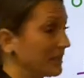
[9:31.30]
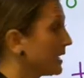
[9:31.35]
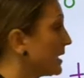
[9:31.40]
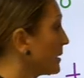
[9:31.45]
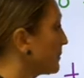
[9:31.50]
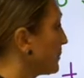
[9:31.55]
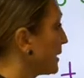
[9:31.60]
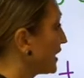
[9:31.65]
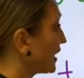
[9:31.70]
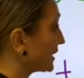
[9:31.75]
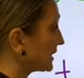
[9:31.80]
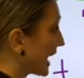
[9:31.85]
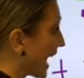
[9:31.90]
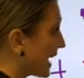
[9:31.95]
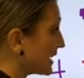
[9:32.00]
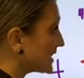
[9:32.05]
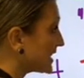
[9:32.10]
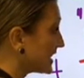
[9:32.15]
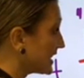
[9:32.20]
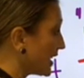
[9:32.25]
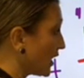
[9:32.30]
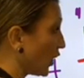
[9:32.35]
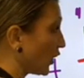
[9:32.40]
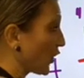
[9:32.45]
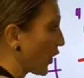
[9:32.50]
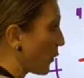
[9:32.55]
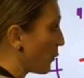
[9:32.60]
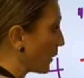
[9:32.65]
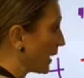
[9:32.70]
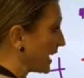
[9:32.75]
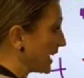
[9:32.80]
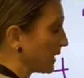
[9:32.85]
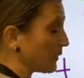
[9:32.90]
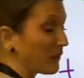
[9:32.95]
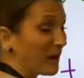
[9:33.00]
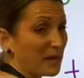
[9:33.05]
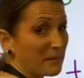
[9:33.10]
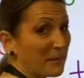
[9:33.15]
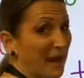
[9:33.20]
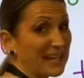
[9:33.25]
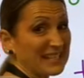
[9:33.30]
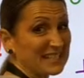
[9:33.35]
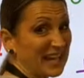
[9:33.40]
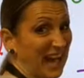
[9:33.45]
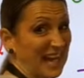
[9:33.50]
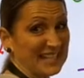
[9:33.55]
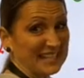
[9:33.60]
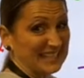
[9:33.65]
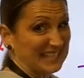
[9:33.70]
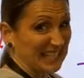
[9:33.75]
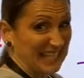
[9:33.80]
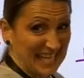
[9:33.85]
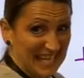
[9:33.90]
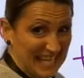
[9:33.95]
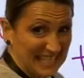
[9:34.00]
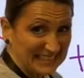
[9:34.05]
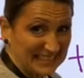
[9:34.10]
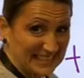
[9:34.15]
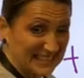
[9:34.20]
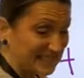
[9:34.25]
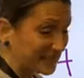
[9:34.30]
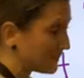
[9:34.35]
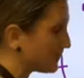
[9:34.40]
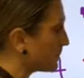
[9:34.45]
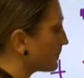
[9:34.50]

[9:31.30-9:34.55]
because I still don't want to get rid of my 9 tenths,